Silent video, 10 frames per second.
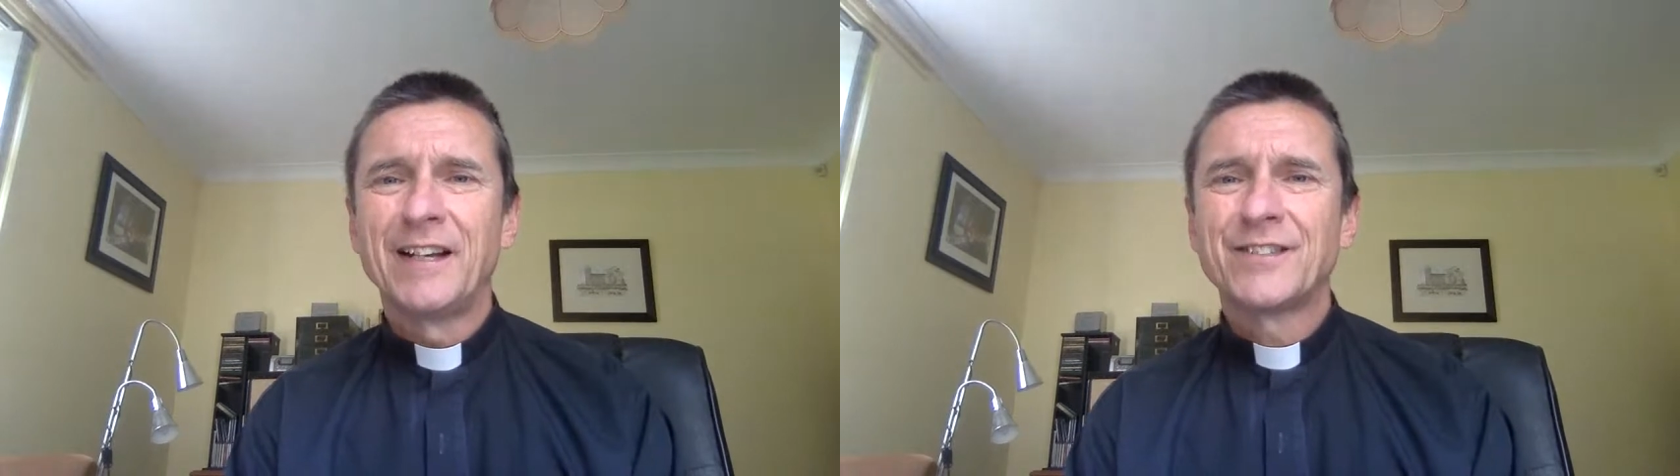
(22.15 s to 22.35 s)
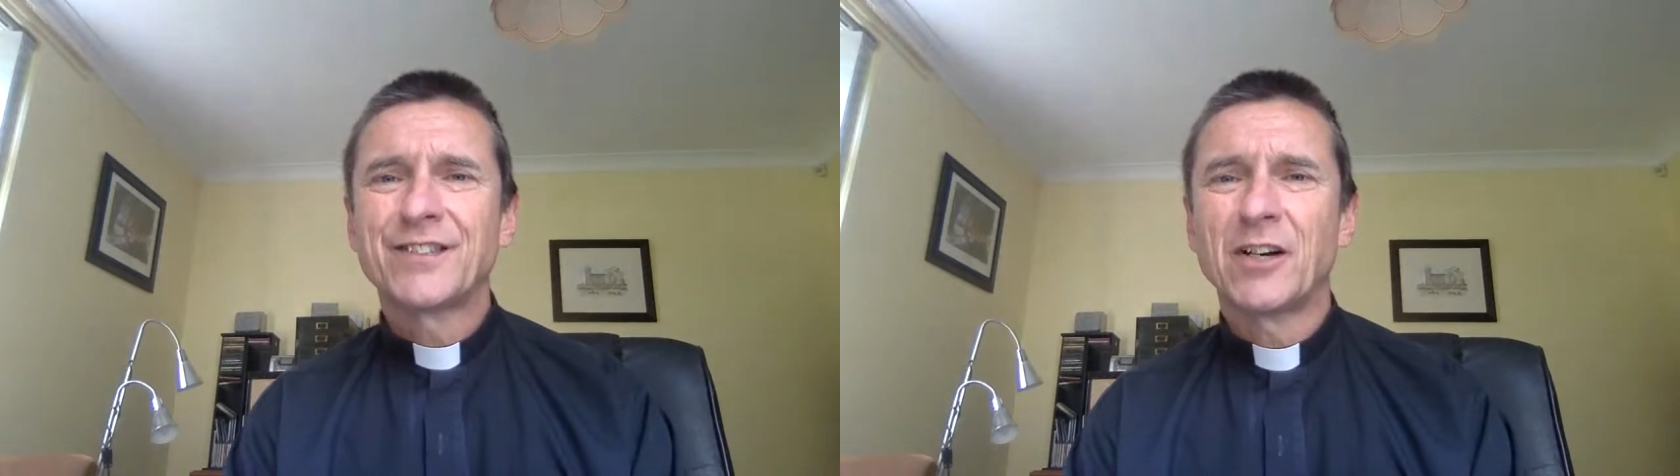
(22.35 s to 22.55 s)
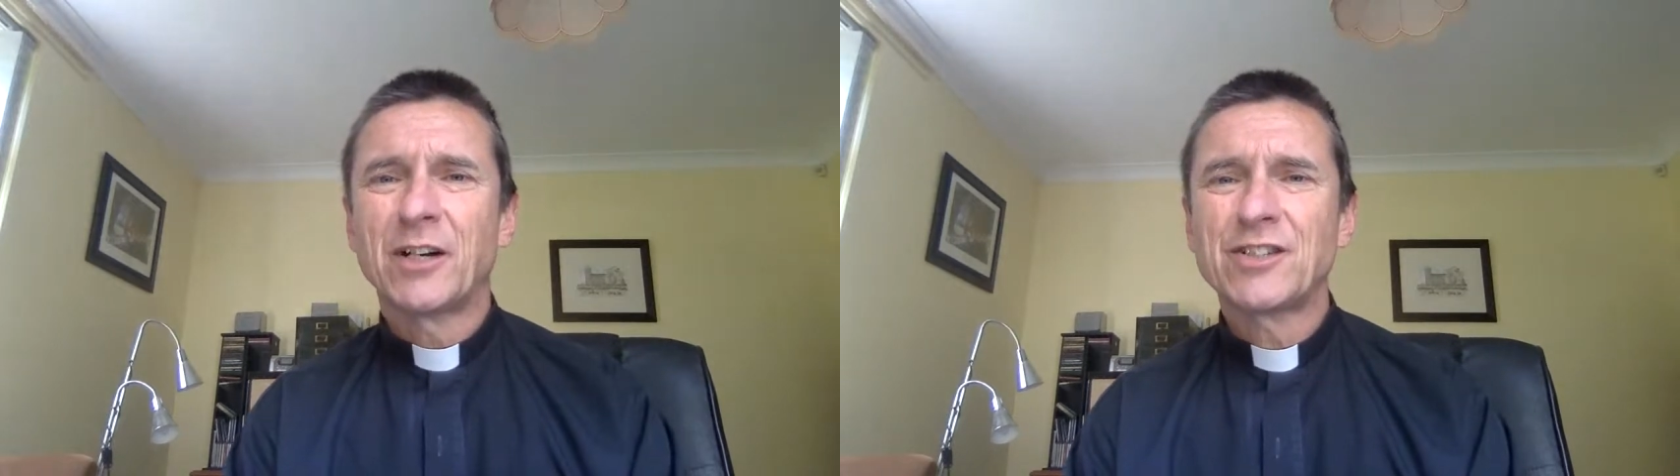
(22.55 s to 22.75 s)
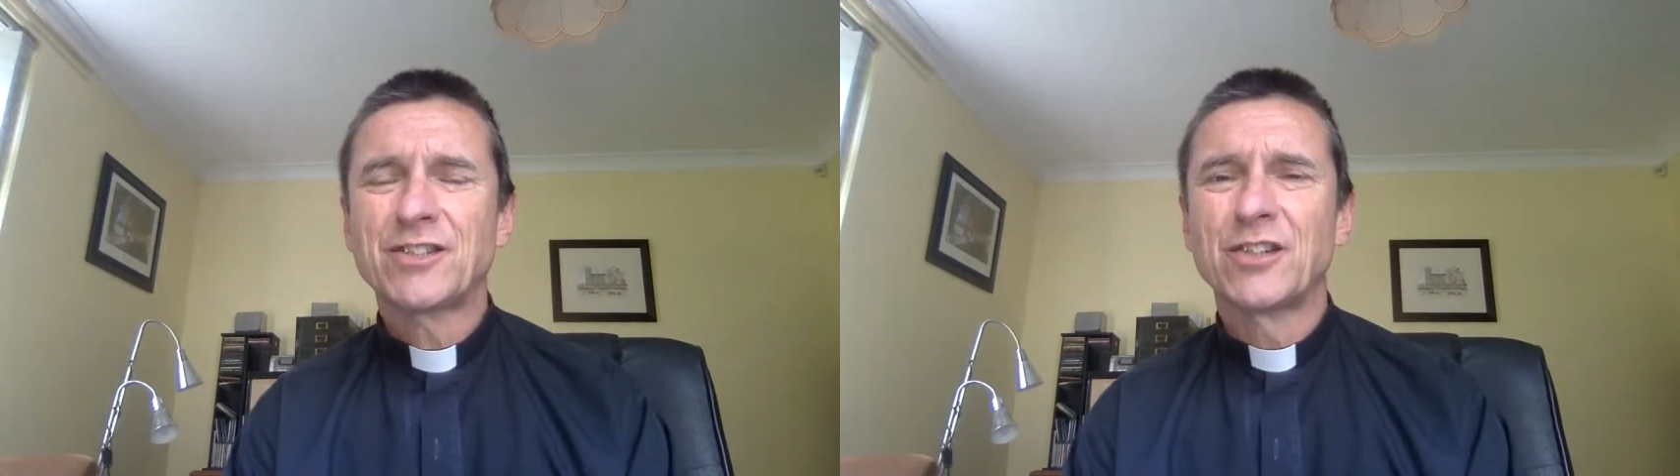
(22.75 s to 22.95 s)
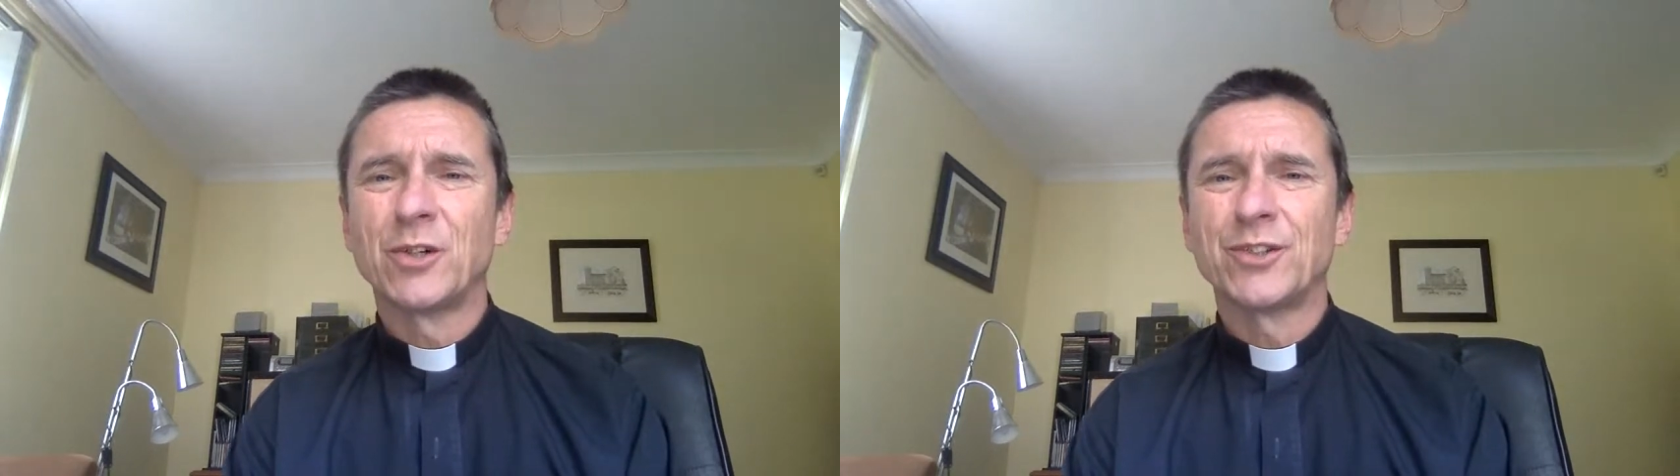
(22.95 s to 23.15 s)
So I
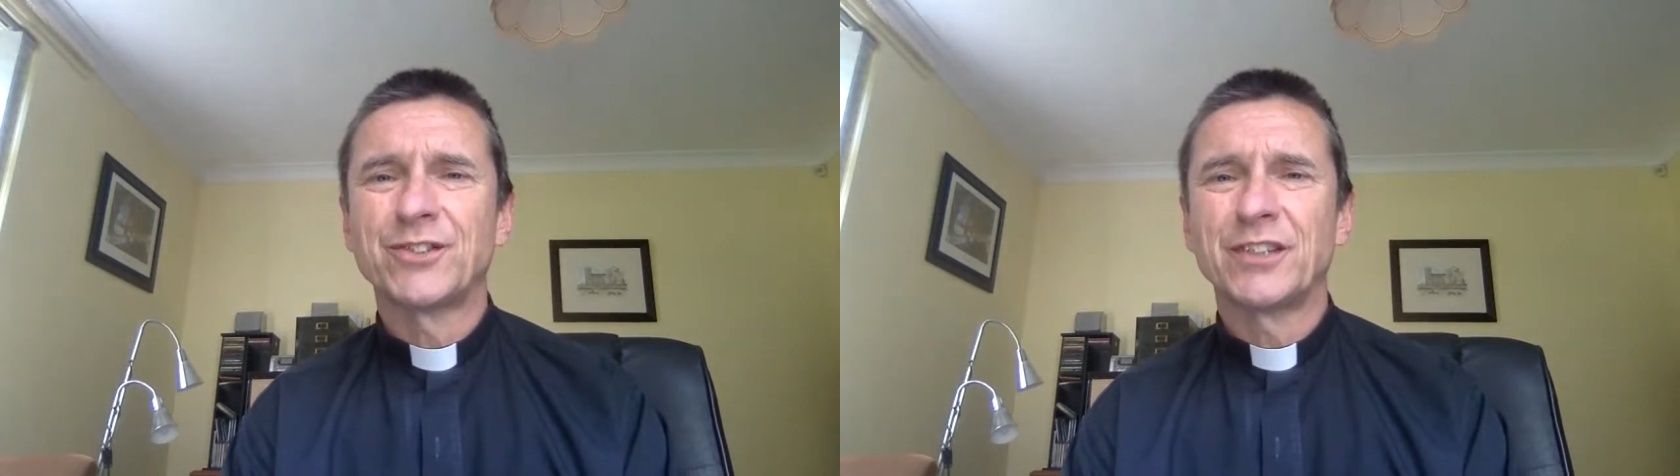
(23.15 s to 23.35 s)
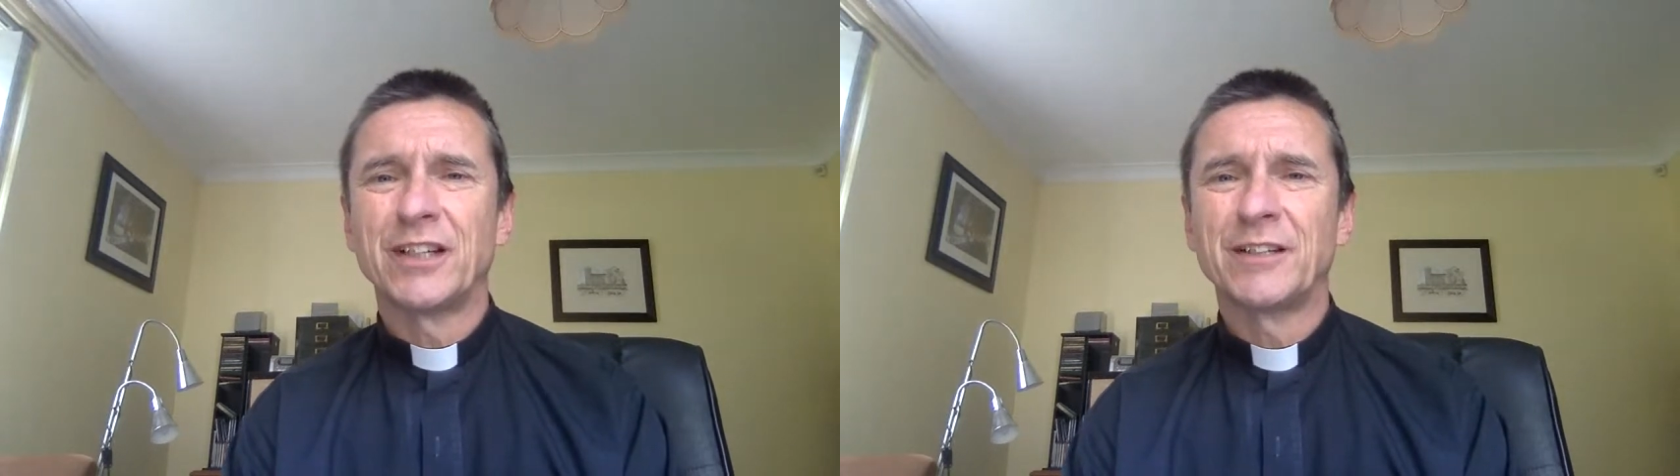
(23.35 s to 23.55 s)
just thought,